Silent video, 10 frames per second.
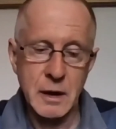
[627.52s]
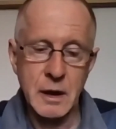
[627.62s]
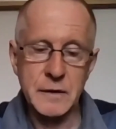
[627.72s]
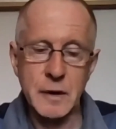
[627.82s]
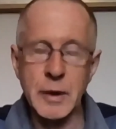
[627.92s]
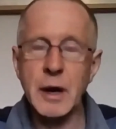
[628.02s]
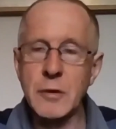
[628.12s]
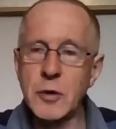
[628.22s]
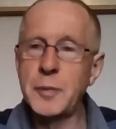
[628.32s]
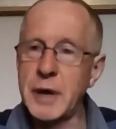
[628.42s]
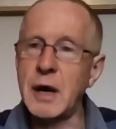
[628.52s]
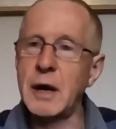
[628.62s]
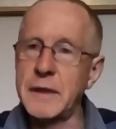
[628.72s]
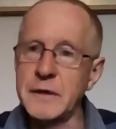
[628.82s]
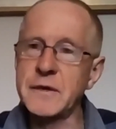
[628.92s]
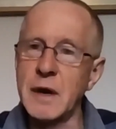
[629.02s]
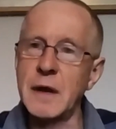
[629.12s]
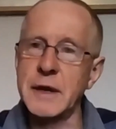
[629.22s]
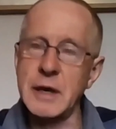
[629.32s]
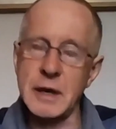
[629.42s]
So we are all part of this
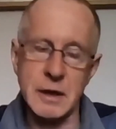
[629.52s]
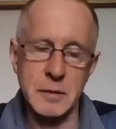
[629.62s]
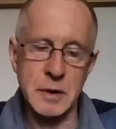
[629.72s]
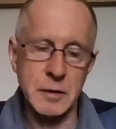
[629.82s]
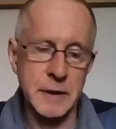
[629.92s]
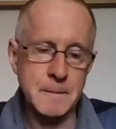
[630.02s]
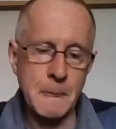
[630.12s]
other kingdom,